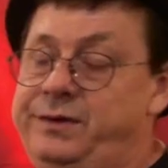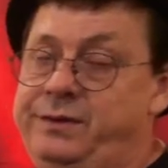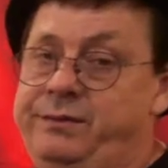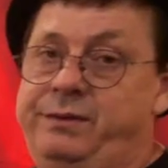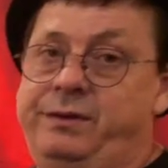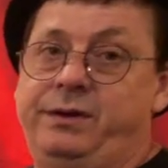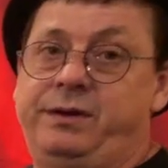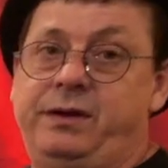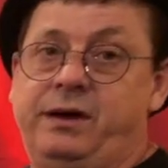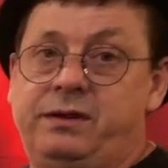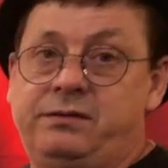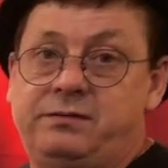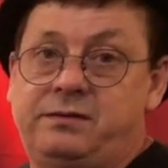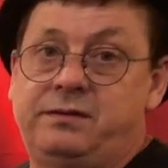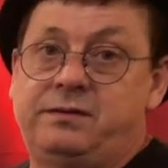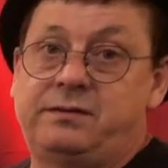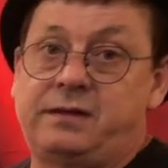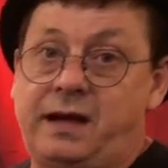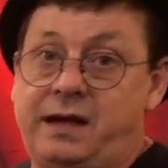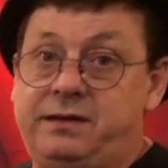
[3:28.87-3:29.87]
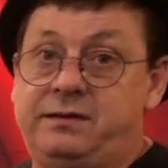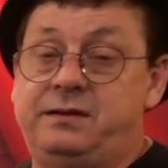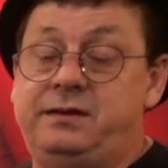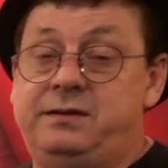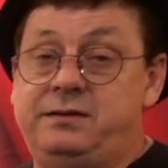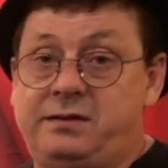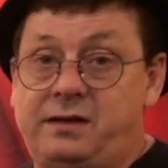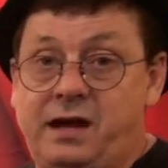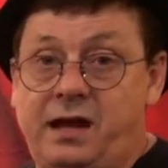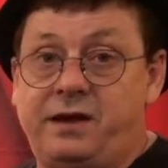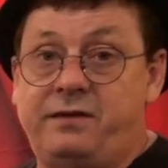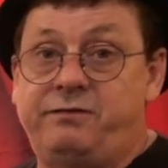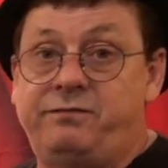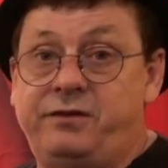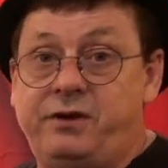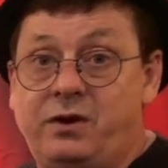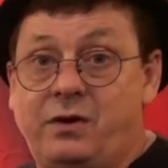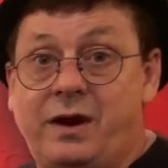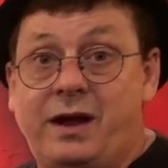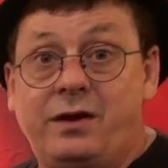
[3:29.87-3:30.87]
Well, Gus decides he's got to
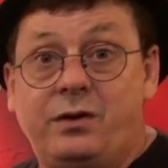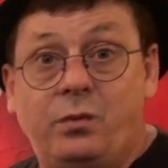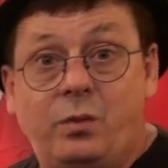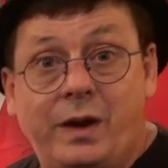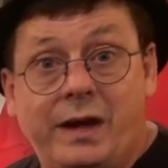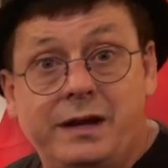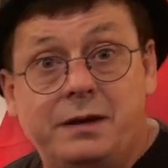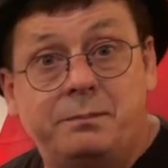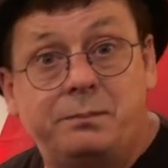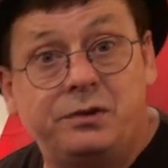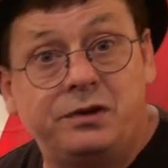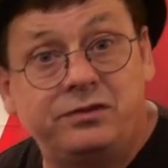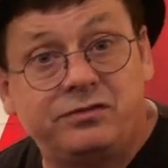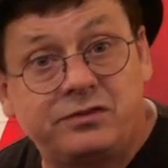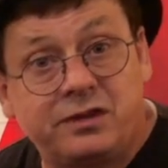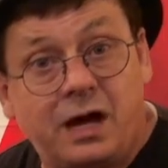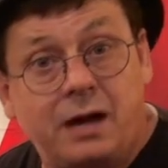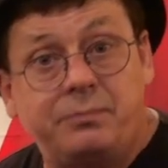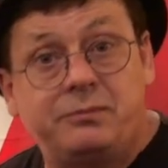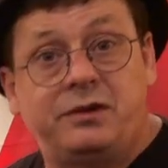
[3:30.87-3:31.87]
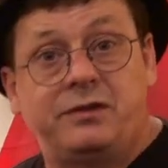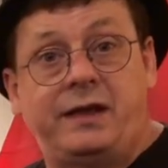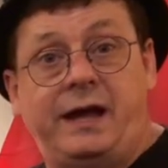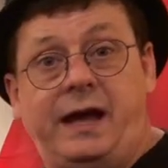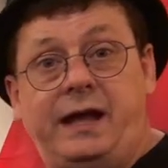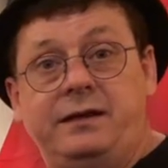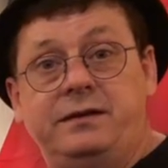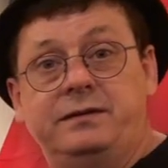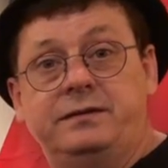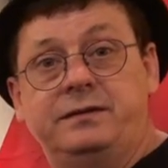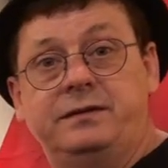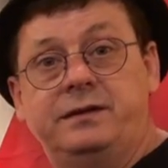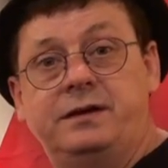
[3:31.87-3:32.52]
figure out a way to put a stop to that.